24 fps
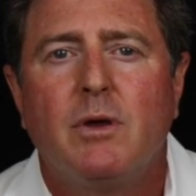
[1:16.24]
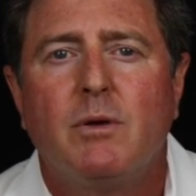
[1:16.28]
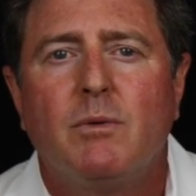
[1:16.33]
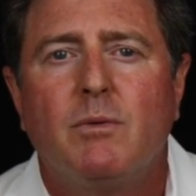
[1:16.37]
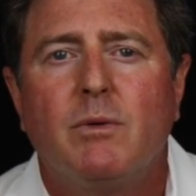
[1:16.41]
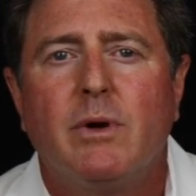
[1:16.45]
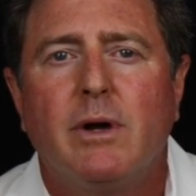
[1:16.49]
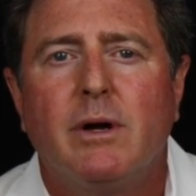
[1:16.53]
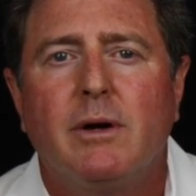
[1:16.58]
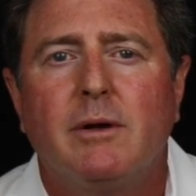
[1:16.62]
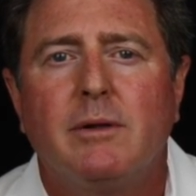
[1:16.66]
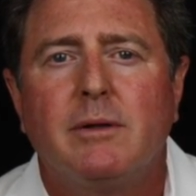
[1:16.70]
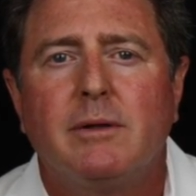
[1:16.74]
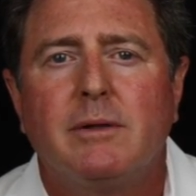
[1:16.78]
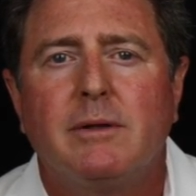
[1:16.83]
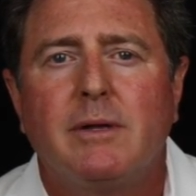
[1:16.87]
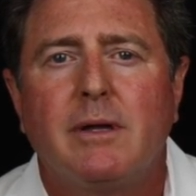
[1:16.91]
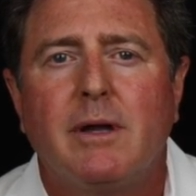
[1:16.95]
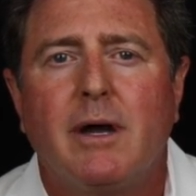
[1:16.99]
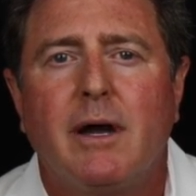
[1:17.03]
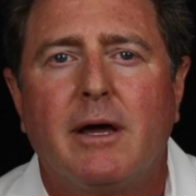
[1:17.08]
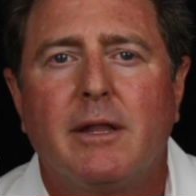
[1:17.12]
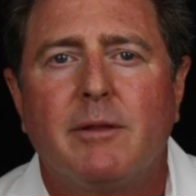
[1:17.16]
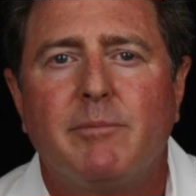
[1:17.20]
Well,
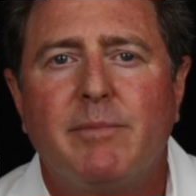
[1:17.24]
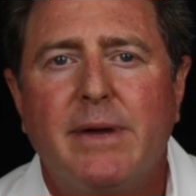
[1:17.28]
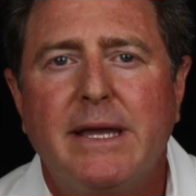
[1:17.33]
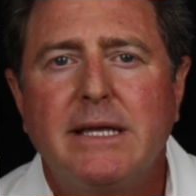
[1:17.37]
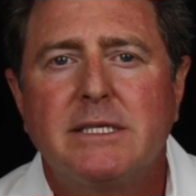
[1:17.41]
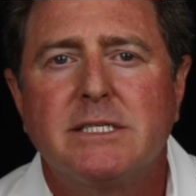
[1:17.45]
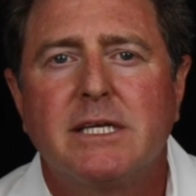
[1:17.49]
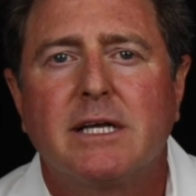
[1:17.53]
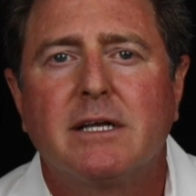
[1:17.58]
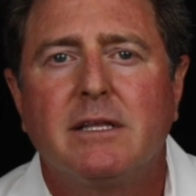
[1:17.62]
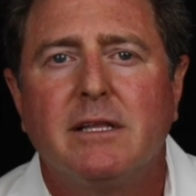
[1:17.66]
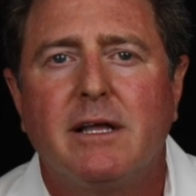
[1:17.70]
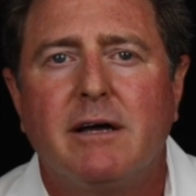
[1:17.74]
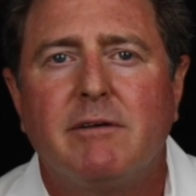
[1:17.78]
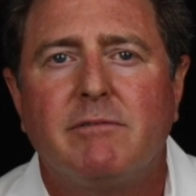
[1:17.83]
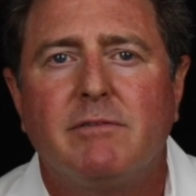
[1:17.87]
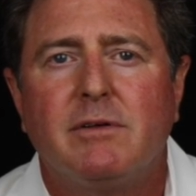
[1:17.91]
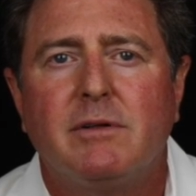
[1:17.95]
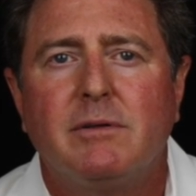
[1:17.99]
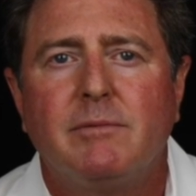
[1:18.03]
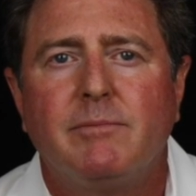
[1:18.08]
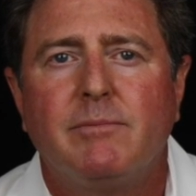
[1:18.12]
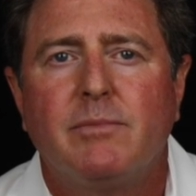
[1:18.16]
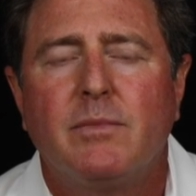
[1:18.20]
on the basic
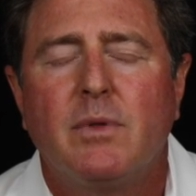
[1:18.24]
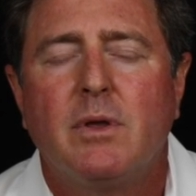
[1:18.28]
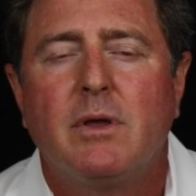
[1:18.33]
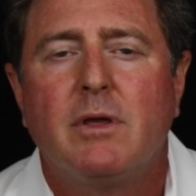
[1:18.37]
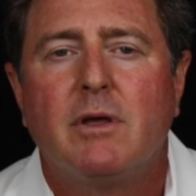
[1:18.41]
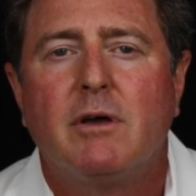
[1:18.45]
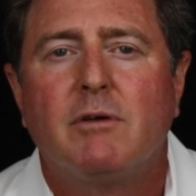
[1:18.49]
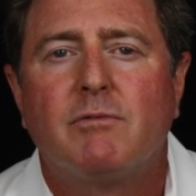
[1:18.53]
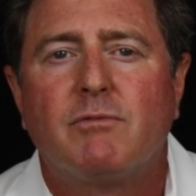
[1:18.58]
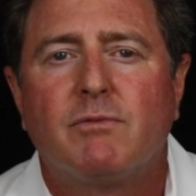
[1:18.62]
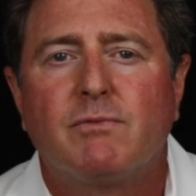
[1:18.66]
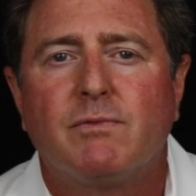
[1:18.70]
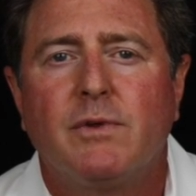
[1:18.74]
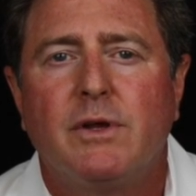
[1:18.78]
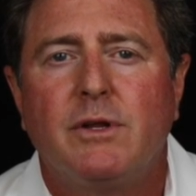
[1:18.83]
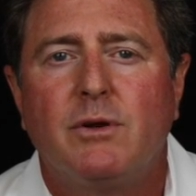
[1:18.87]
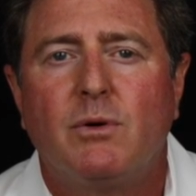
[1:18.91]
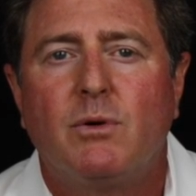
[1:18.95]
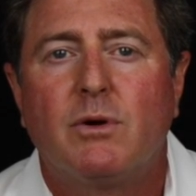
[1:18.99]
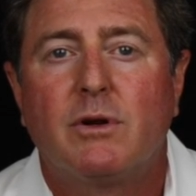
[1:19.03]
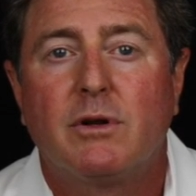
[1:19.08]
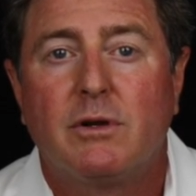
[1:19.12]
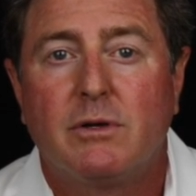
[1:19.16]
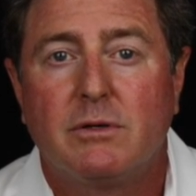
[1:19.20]
level, in
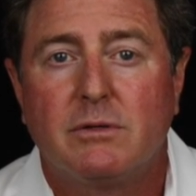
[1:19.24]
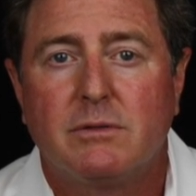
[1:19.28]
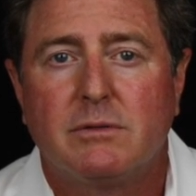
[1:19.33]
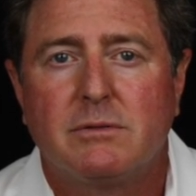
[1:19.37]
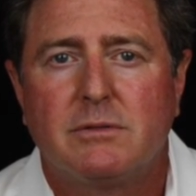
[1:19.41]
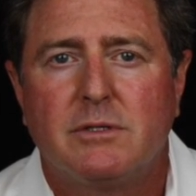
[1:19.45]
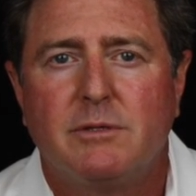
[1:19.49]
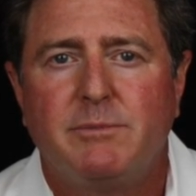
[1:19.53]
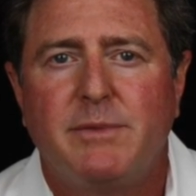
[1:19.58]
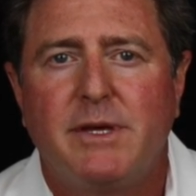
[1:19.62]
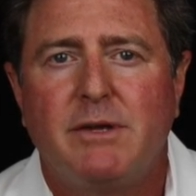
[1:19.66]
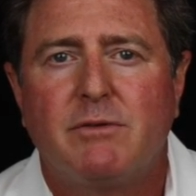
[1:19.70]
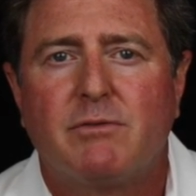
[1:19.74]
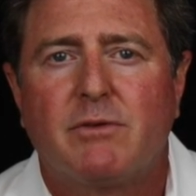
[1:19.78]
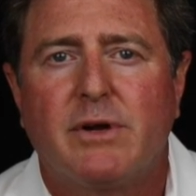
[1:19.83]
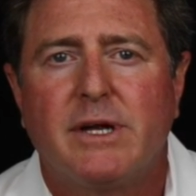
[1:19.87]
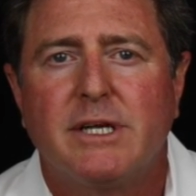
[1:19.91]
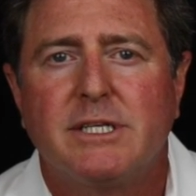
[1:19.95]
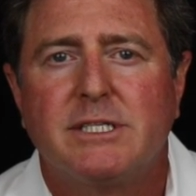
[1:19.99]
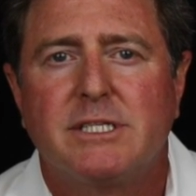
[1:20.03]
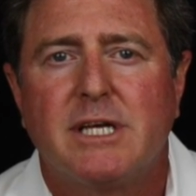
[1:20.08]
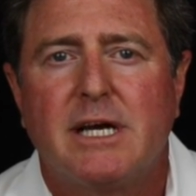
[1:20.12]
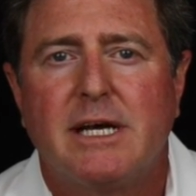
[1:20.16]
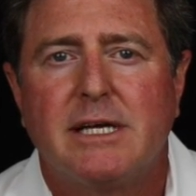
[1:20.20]
order to be
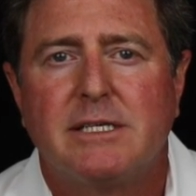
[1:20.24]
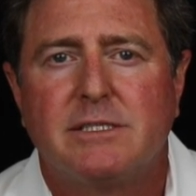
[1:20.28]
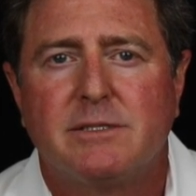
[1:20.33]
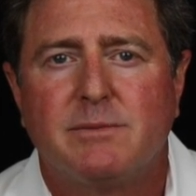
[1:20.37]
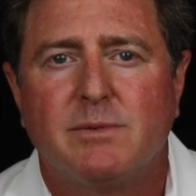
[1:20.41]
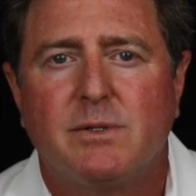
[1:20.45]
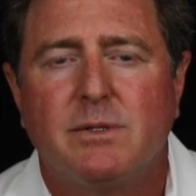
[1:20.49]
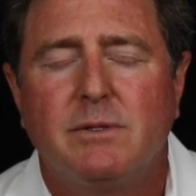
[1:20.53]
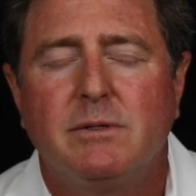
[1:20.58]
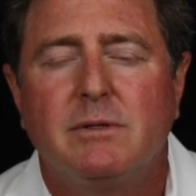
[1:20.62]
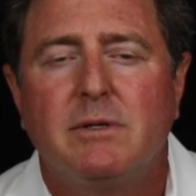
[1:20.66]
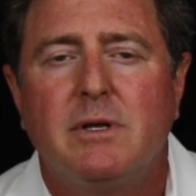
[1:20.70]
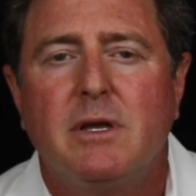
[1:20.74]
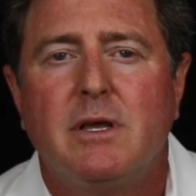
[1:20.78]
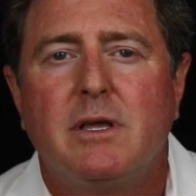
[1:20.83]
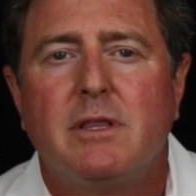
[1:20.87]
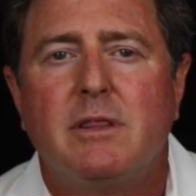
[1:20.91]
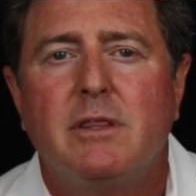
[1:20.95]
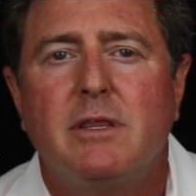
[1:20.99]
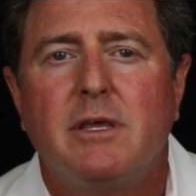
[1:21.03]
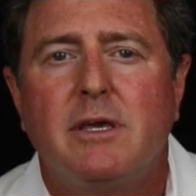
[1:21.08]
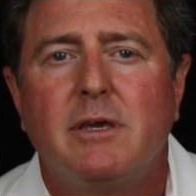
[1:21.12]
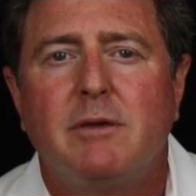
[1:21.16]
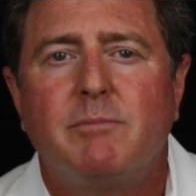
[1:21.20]
franchisable,
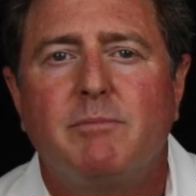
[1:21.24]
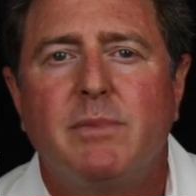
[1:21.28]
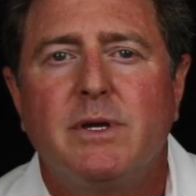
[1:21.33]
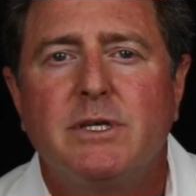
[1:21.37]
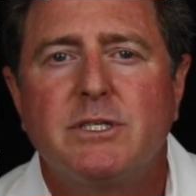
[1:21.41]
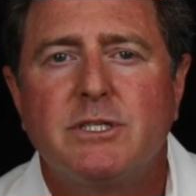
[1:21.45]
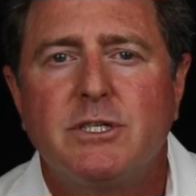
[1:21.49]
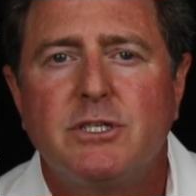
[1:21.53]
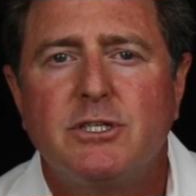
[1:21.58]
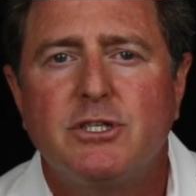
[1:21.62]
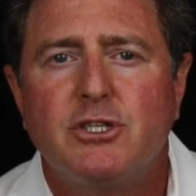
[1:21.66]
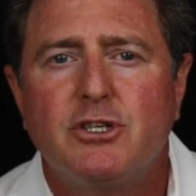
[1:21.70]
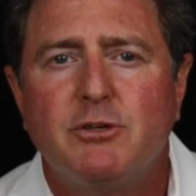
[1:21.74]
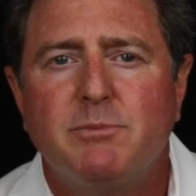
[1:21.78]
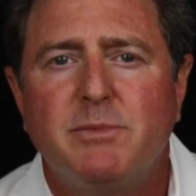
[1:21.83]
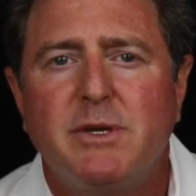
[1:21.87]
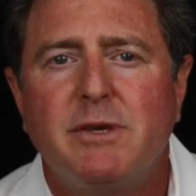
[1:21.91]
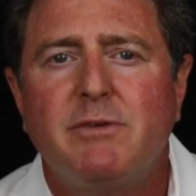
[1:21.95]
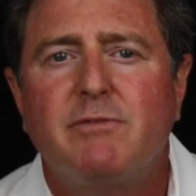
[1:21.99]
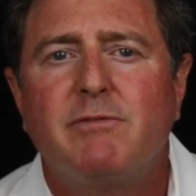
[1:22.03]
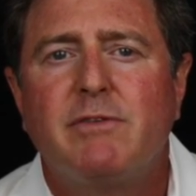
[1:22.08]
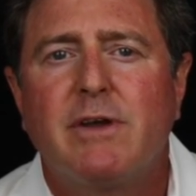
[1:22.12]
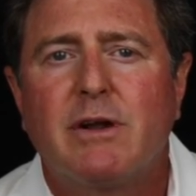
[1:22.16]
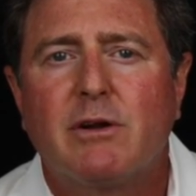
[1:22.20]
the business should
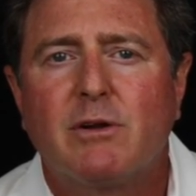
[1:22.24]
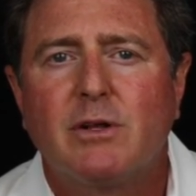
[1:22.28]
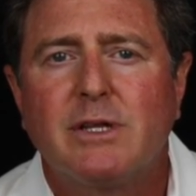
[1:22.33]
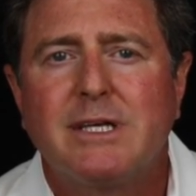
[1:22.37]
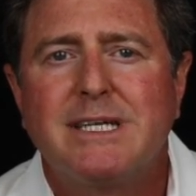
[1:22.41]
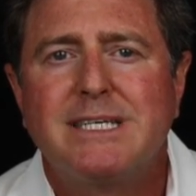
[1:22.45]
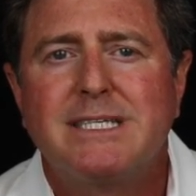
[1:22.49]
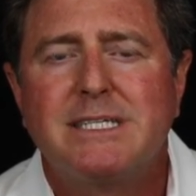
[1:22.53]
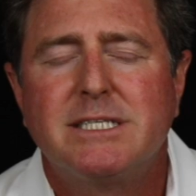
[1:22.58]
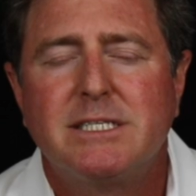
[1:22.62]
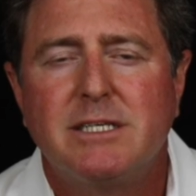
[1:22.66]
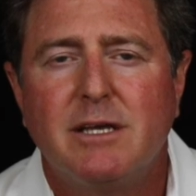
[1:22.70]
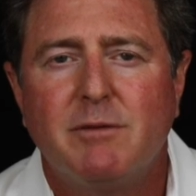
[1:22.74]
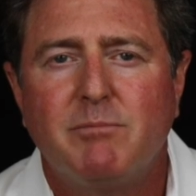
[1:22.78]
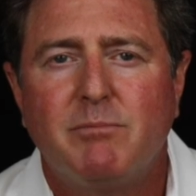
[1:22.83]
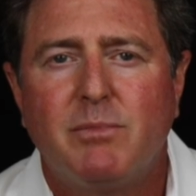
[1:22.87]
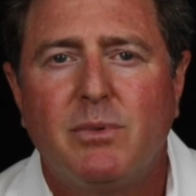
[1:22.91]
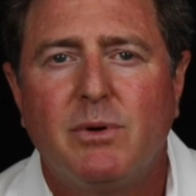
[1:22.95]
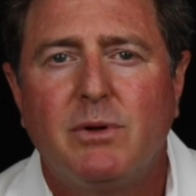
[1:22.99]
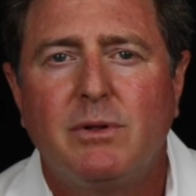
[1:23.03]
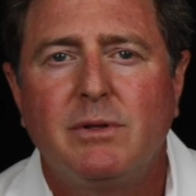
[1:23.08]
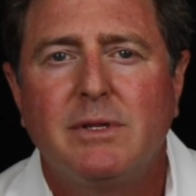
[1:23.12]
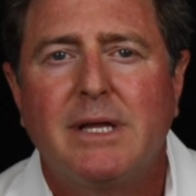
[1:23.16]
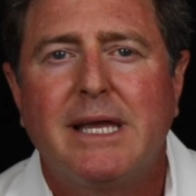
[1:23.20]
be fairly
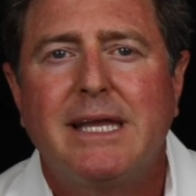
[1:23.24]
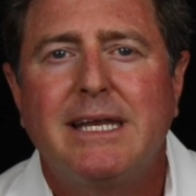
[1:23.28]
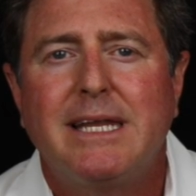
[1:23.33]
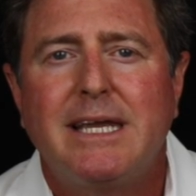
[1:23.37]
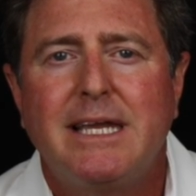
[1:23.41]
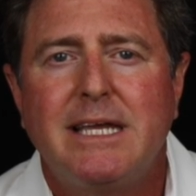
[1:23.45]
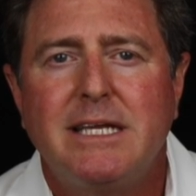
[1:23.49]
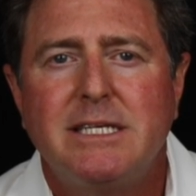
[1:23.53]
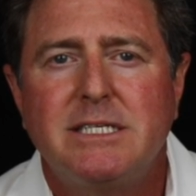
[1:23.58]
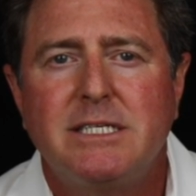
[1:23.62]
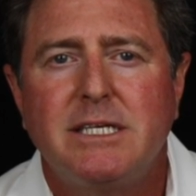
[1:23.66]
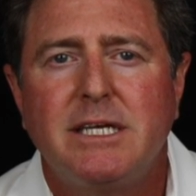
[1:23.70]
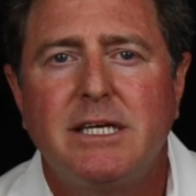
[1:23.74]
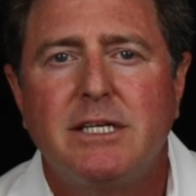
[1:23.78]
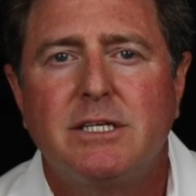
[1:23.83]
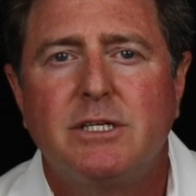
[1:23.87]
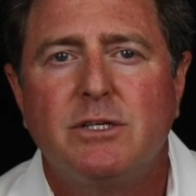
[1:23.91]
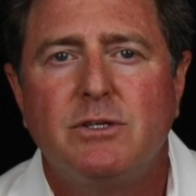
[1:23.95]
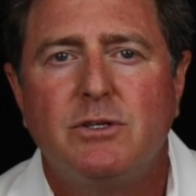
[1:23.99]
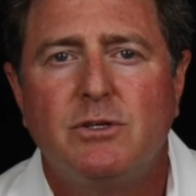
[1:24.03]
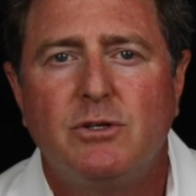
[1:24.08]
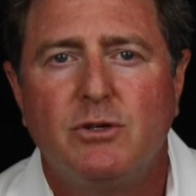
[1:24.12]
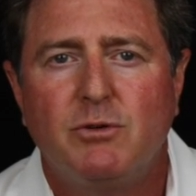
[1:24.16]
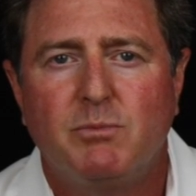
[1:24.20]
simple and easy
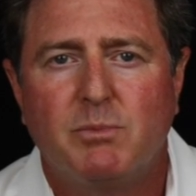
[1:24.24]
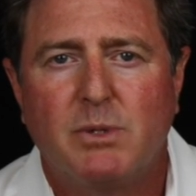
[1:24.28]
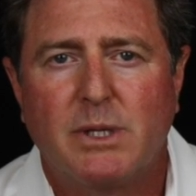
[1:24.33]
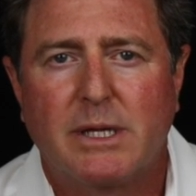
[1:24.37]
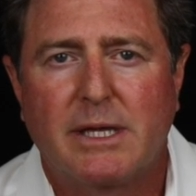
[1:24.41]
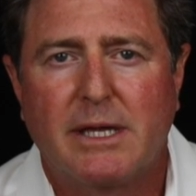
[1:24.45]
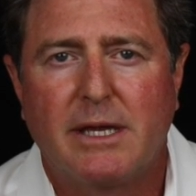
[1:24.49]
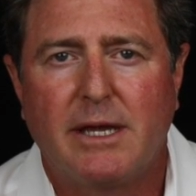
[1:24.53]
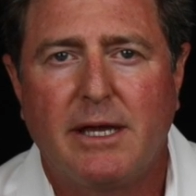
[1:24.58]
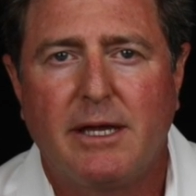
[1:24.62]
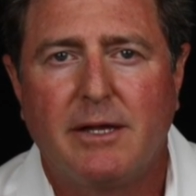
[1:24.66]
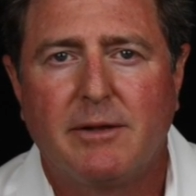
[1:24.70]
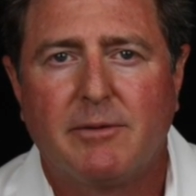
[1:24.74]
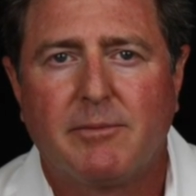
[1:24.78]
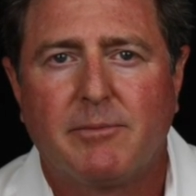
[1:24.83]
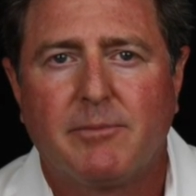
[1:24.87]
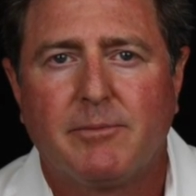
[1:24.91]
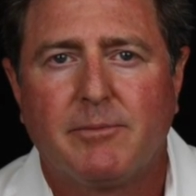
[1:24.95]
to duplicate.